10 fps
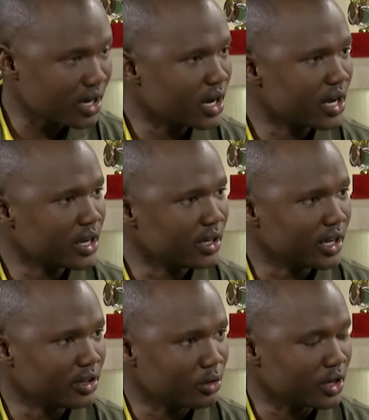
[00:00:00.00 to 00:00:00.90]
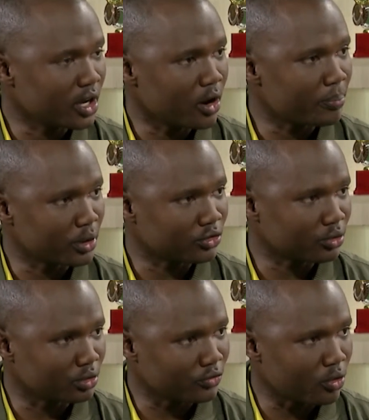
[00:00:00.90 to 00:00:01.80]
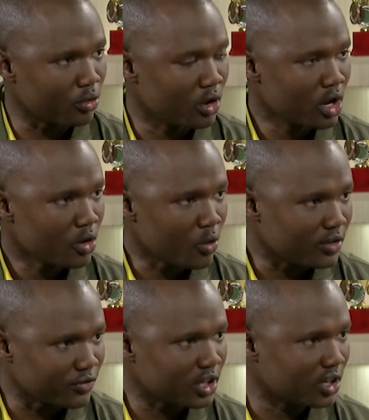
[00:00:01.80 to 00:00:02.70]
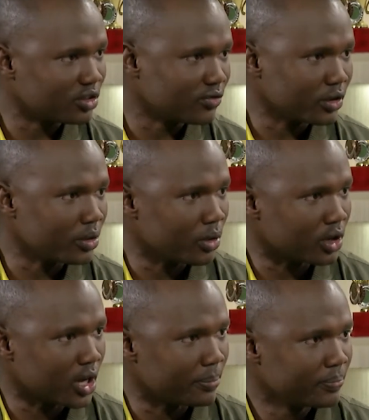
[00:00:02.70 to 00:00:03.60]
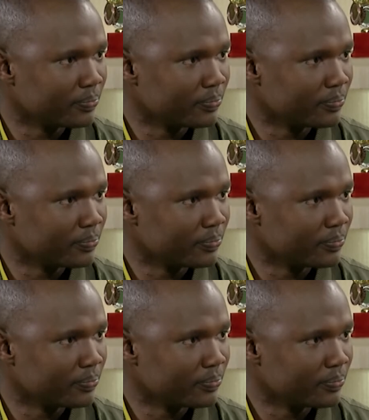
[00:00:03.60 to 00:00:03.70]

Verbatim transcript: and lento in our pursuit for qualification for the World Cup?